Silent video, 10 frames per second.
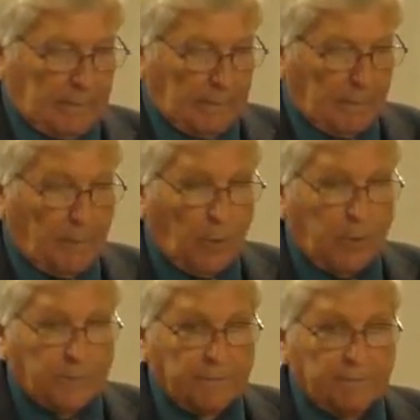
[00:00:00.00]
the
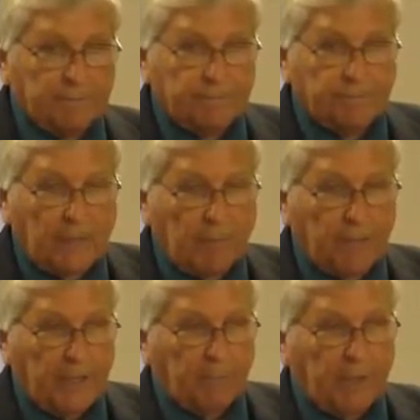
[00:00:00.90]
poison by
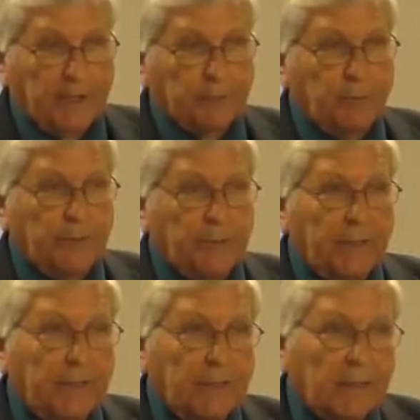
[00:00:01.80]
being mixed with
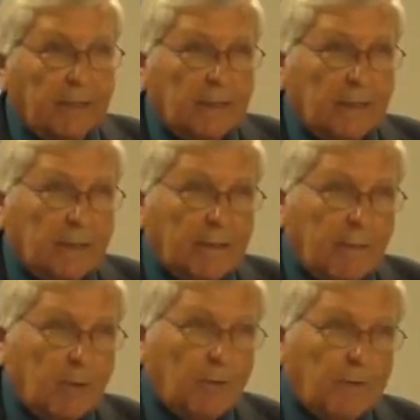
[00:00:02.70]
the a uh,
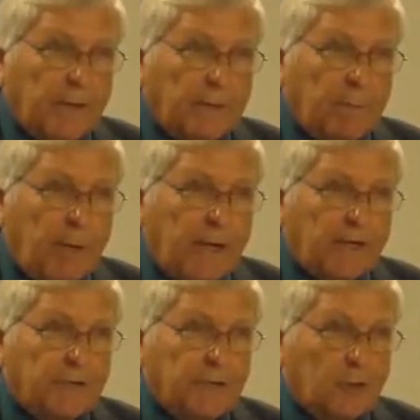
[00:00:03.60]
chemical that the
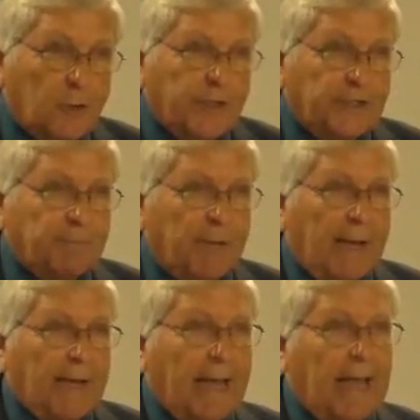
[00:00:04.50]
body secretes
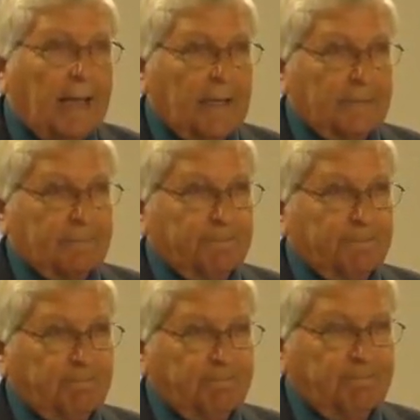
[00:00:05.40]
by lying.
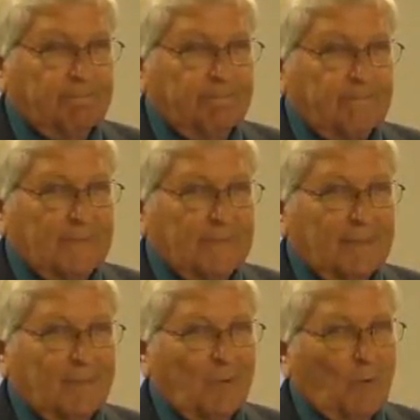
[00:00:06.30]

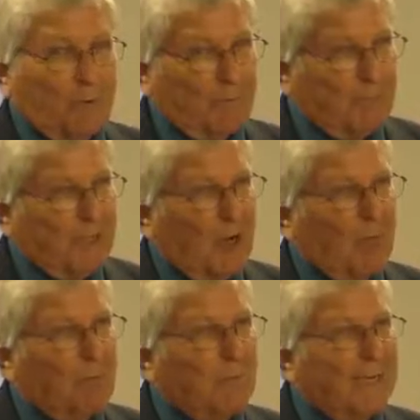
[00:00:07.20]
Folks better be
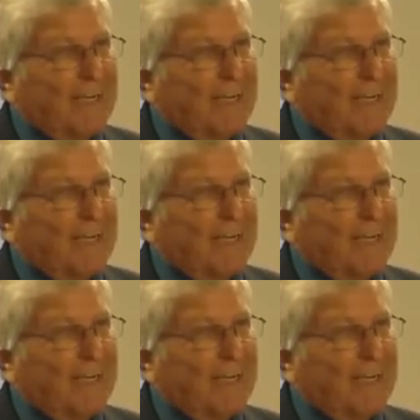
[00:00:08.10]
careful, but